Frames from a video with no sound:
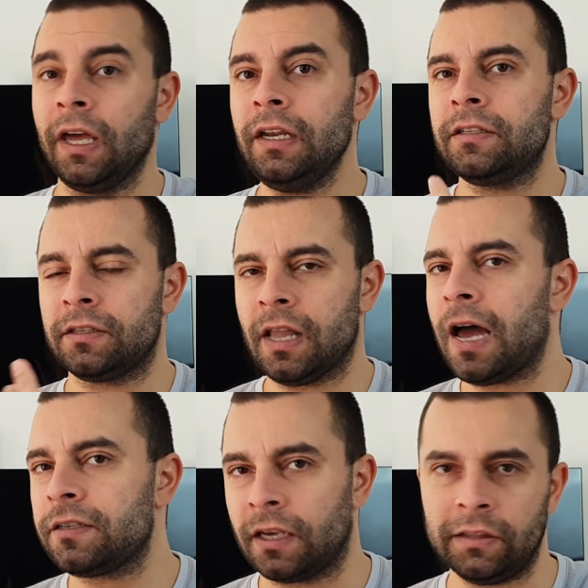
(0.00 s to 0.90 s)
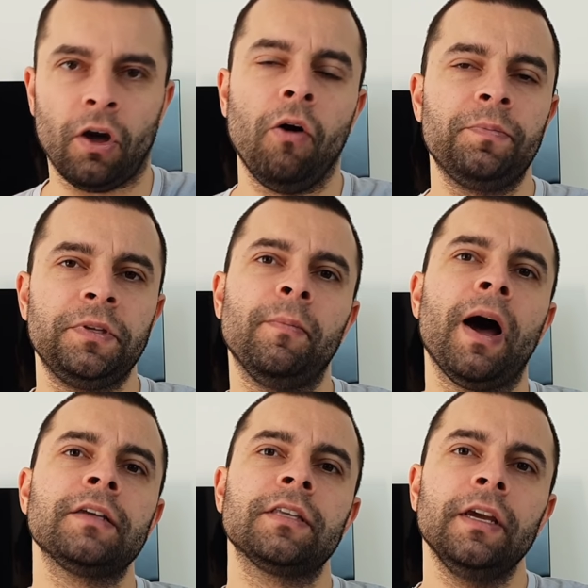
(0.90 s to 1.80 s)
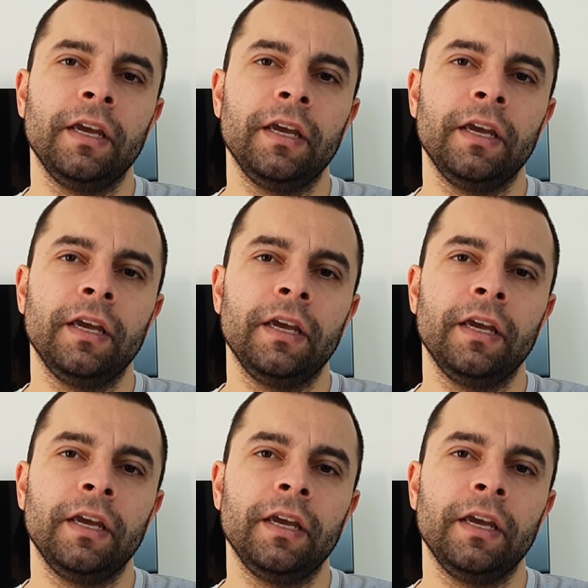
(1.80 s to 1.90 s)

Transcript: and it's nice and optimized,